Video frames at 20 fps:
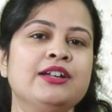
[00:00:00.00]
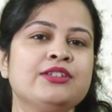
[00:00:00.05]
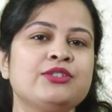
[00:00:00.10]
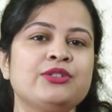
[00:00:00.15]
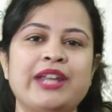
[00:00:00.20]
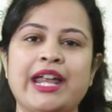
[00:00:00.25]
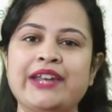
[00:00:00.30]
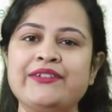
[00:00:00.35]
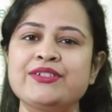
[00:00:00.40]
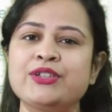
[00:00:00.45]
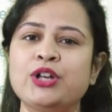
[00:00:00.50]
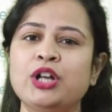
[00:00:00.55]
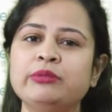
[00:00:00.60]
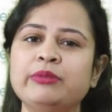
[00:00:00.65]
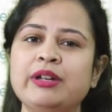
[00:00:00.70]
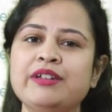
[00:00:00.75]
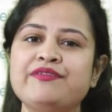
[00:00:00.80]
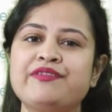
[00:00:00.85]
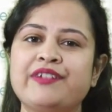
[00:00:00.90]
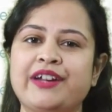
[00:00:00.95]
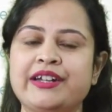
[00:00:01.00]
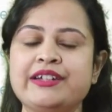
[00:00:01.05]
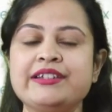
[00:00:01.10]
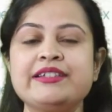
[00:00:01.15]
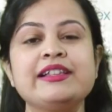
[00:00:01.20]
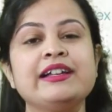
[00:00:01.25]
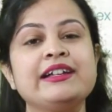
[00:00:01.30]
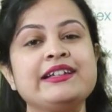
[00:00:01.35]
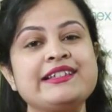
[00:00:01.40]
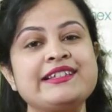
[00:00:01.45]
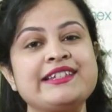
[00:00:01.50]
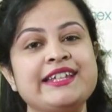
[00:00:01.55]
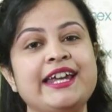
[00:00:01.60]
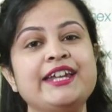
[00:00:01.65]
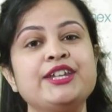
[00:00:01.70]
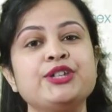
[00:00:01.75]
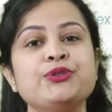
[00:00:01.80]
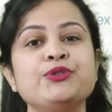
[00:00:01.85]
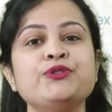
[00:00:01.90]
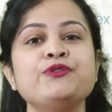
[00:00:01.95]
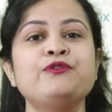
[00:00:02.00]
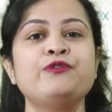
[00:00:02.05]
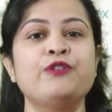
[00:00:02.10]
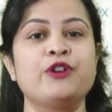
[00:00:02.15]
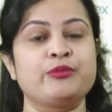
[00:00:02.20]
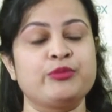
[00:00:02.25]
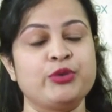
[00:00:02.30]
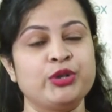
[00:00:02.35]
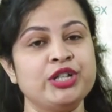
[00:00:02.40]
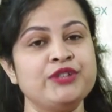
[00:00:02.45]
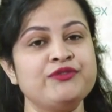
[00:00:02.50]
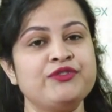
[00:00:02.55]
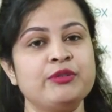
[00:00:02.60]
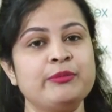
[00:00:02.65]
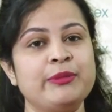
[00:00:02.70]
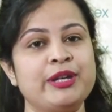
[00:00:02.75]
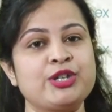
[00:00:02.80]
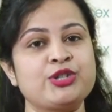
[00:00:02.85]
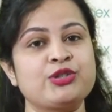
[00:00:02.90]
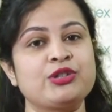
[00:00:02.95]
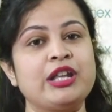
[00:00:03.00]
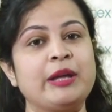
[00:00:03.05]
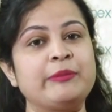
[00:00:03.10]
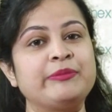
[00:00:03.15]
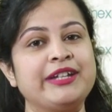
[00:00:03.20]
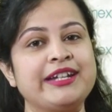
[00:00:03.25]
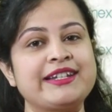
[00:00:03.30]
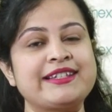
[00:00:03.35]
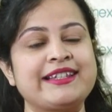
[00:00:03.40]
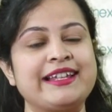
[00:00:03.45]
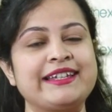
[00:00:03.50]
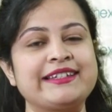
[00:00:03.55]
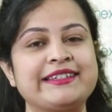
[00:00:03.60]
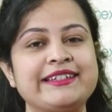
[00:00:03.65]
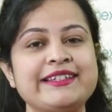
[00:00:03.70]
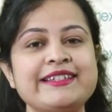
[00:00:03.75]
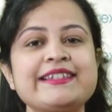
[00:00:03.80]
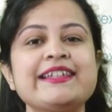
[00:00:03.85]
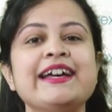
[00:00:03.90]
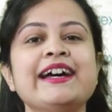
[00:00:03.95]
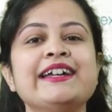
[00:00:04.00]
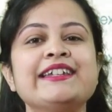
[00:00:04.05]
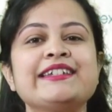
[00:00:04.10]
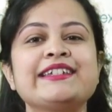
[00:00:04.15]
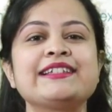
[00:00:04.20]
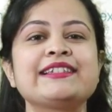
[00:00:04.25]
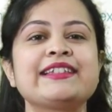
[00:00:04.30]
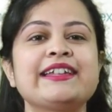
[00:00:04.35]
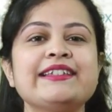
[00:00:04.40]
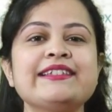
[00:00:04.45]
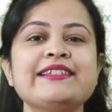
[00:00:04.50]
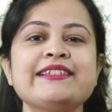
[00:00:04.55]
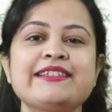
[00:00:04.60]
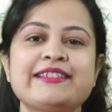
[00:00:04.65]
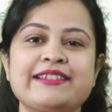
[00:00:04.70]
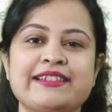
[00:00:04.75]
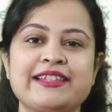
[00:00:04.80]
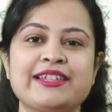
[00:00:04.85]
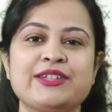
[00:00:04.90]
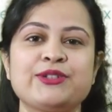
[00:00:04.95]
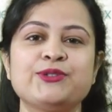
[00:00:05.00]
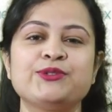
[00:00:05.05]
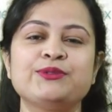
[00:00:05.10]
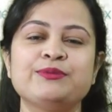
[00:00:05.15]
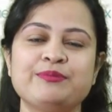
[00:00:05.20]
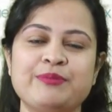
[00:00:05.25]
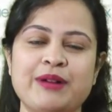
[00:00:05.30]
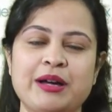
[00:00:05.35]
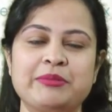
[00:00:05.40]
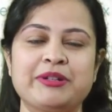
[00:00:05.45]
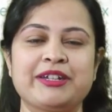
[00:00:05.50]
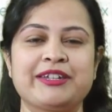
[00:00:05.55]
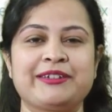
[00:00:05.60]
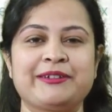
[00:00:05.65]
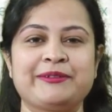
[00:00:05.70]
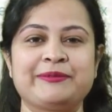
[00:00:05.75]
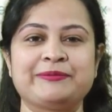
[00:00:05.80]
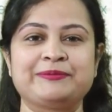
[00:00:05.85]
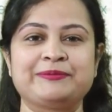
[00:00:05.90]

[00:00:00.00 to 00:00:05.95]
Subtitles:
So that is all, my friends. Stay tuned for more informational updates like this. Till then, see you. Bye-bye.